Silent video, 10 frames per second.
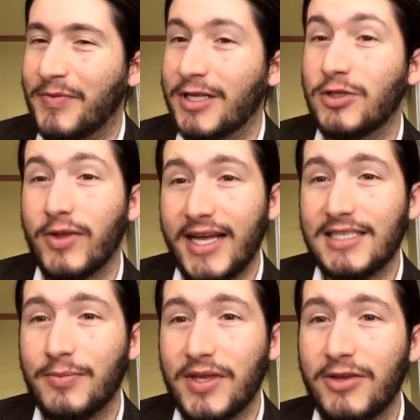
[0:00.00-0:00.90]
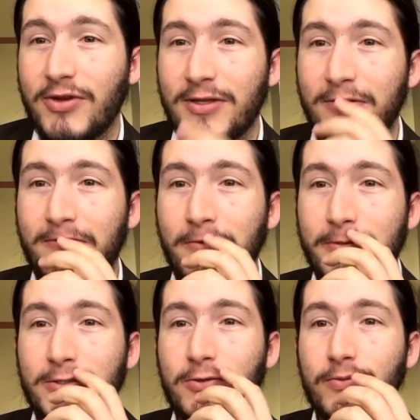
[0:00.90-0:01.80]
So that's something you can look forward
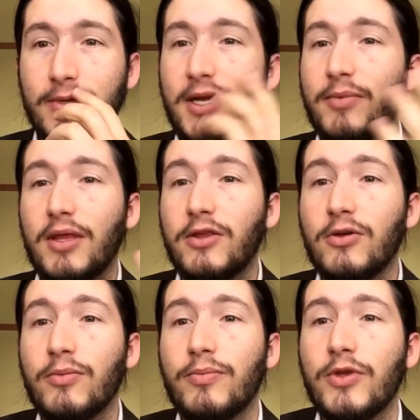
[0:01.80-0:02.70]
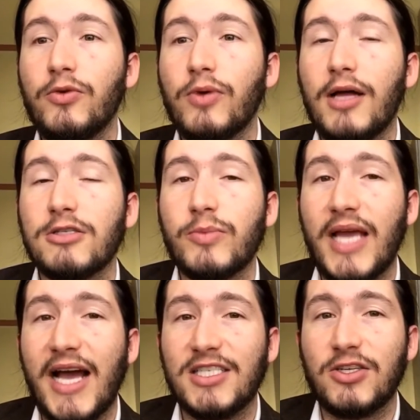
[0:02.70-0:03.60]
to, and you will also be
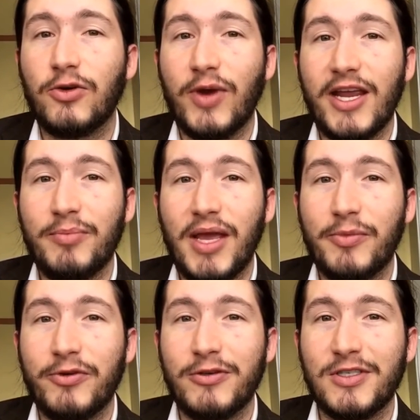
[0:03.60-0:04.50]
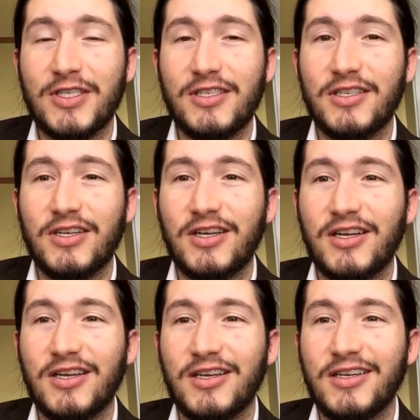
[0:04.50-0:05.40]
asked to grade papers
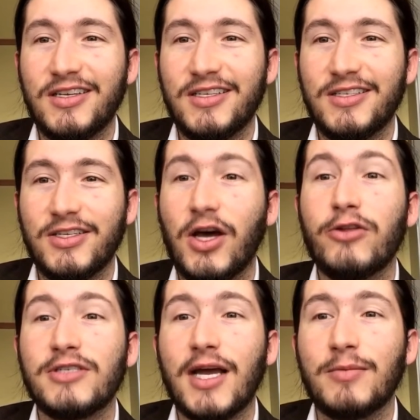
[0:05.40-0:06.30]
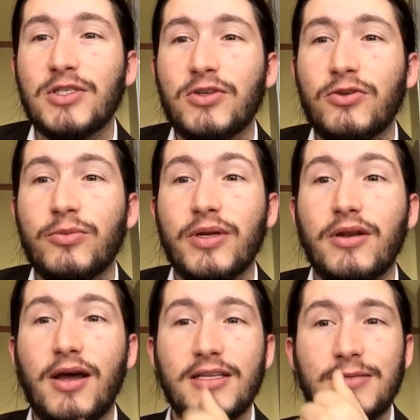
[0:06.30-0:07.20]
other times too, but
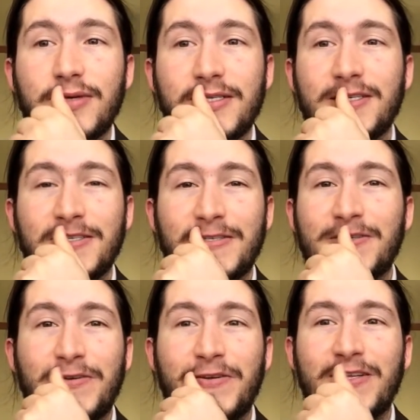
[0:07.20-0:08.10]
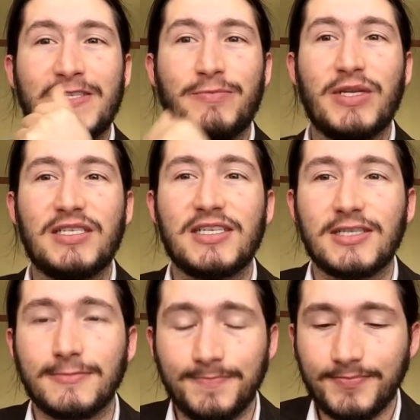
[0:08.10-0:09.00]
not as much as during speech season.